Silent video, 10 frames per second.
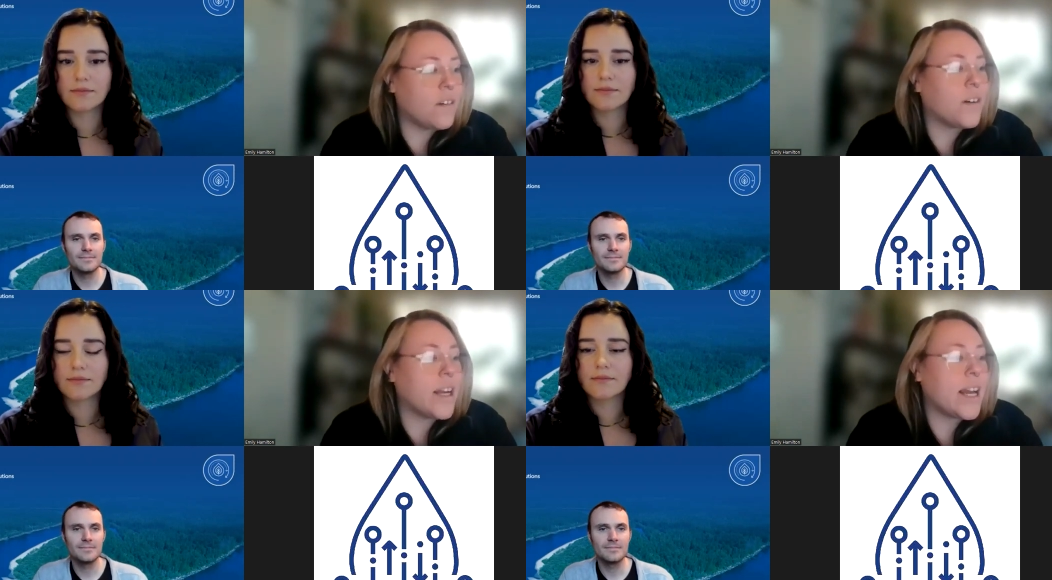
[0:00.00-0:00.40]
Speaker 1: All
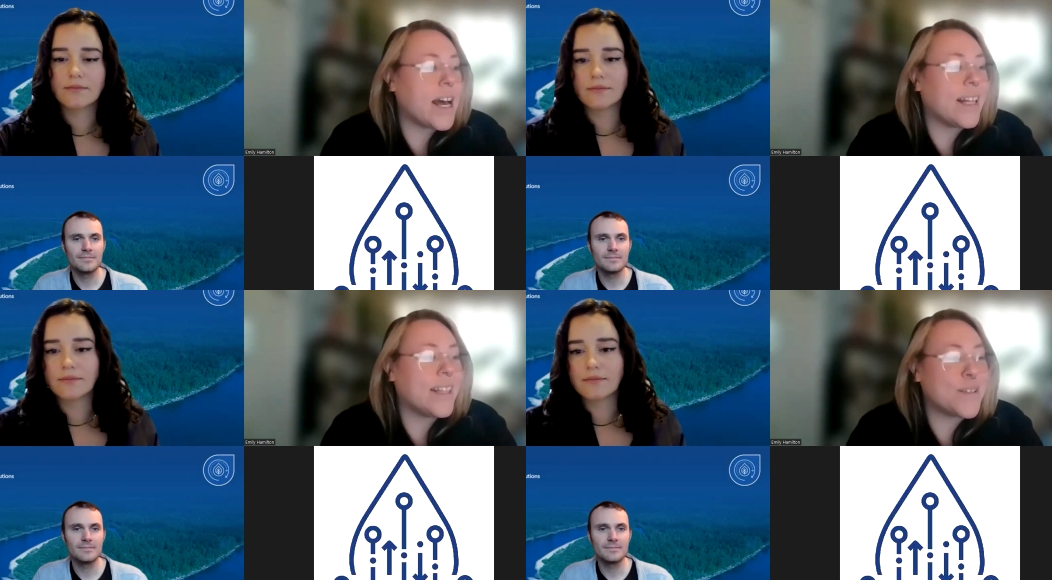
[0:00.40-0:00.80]
right,
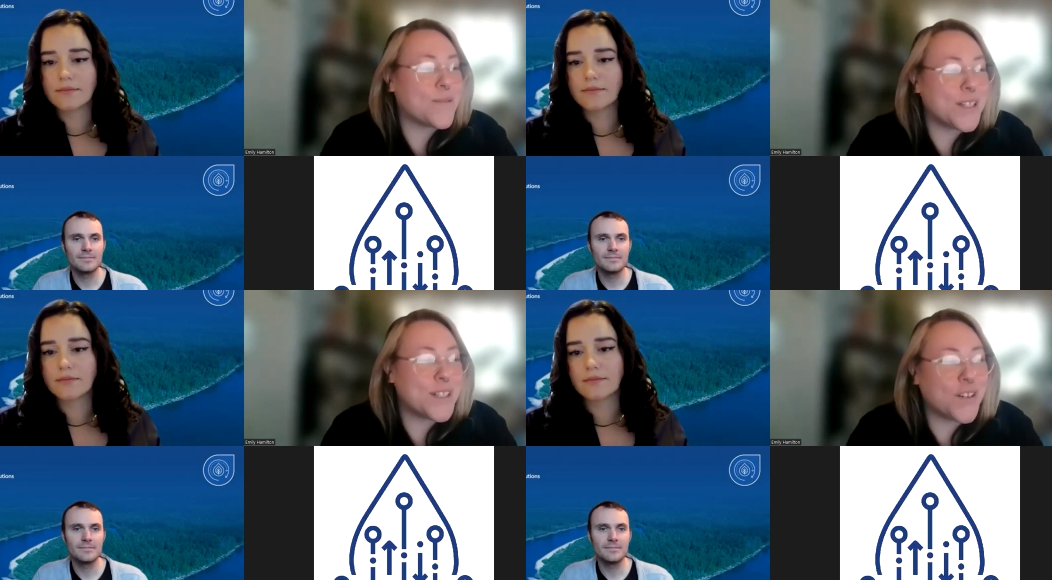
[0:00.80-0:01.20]
and this
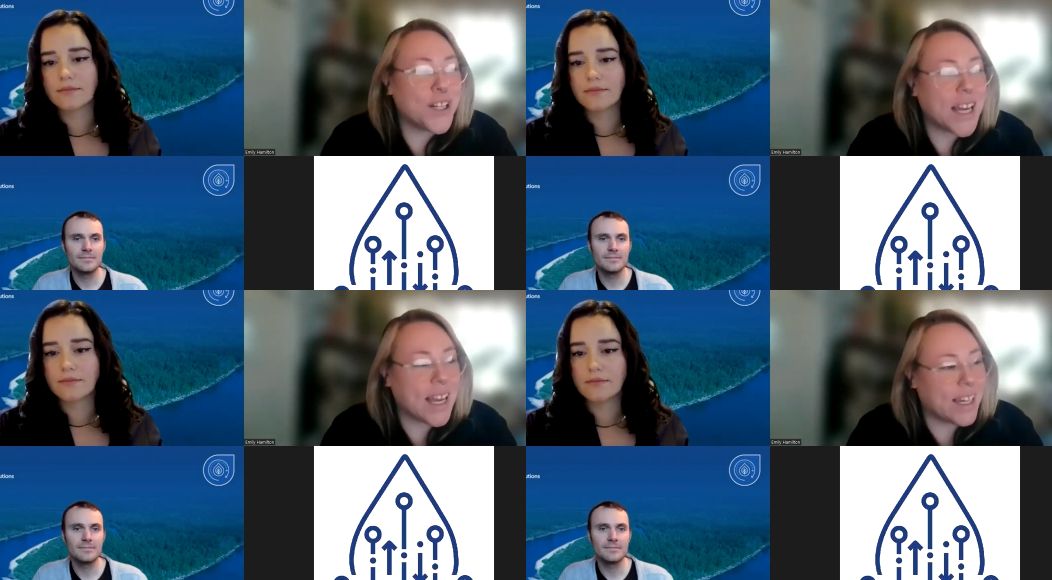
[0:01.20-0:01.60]
one is for
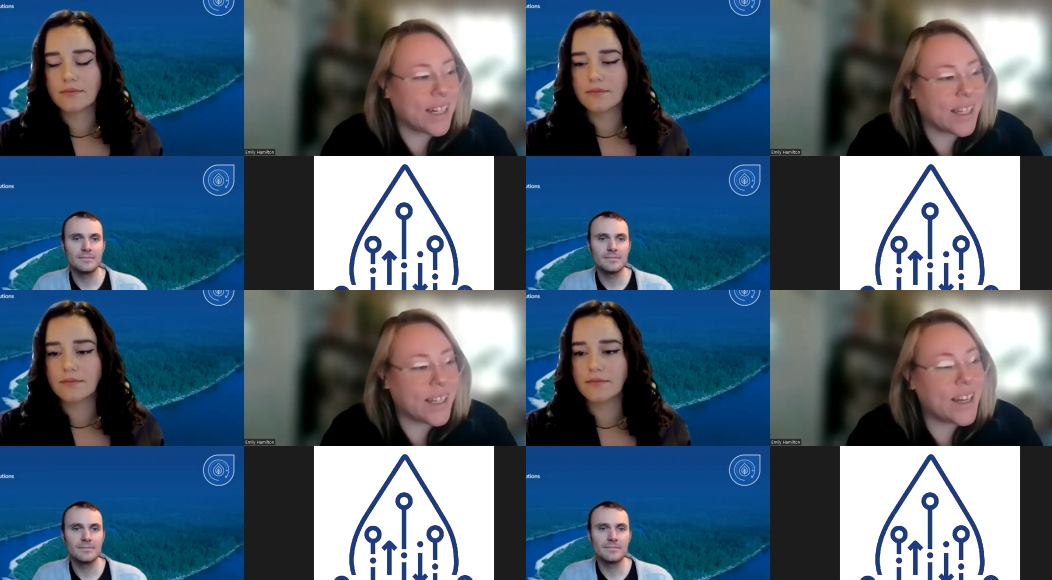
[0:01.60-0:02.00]

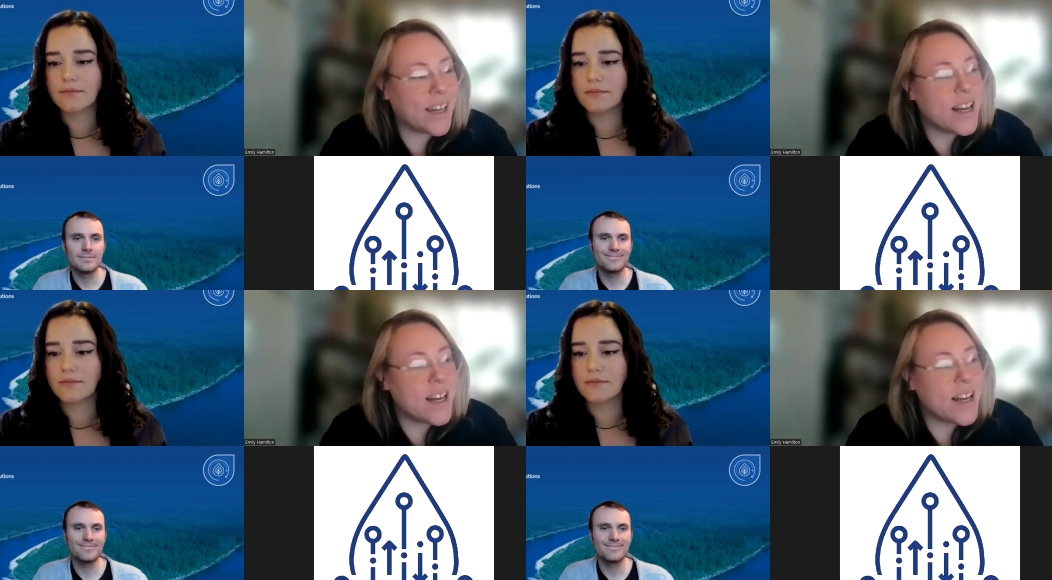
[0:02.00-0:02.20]
Katie.